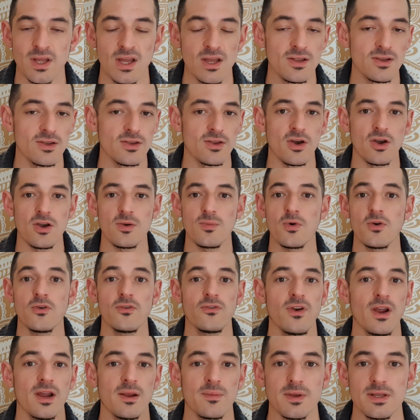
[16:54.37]
No more
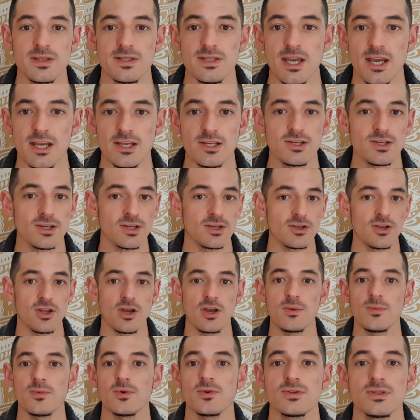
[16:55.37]
fragmentation,
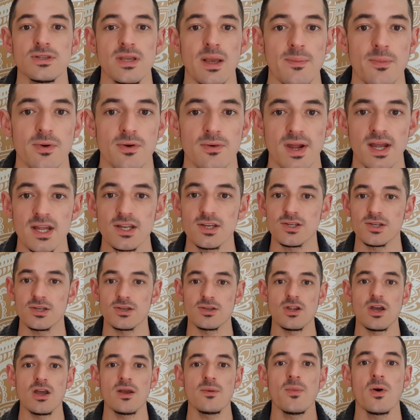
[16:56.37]
no more separation,
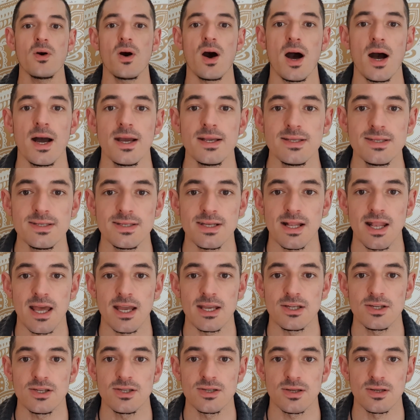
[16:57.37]
no more
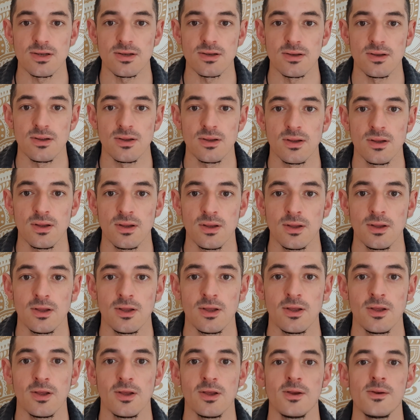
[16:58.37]
isolation,
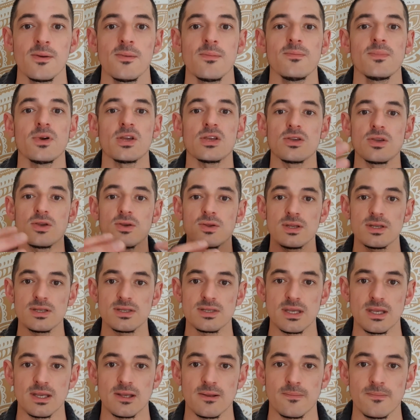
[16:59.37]
but
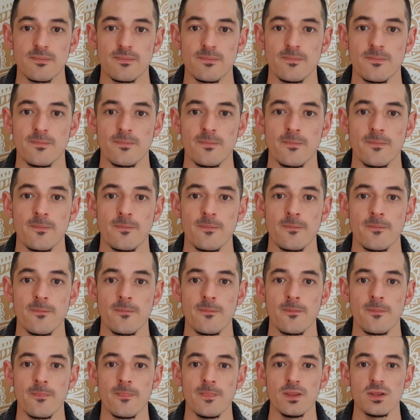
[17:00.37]
unity.
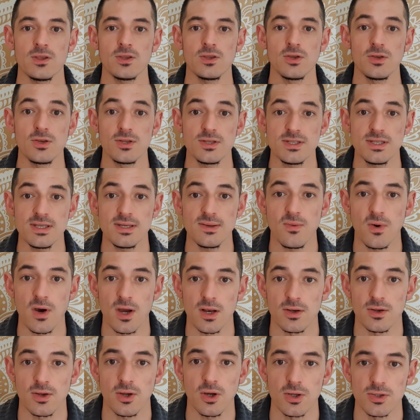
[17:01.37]
Unity
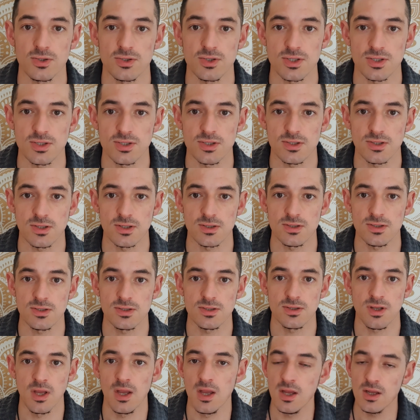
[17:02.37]
one
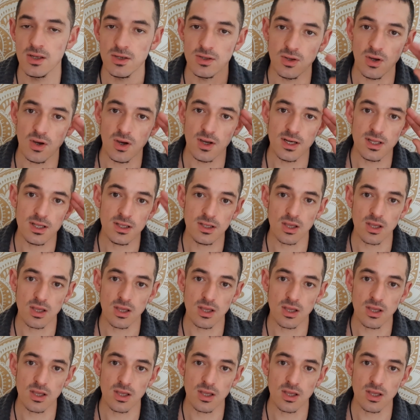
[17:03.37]
consciousness, not an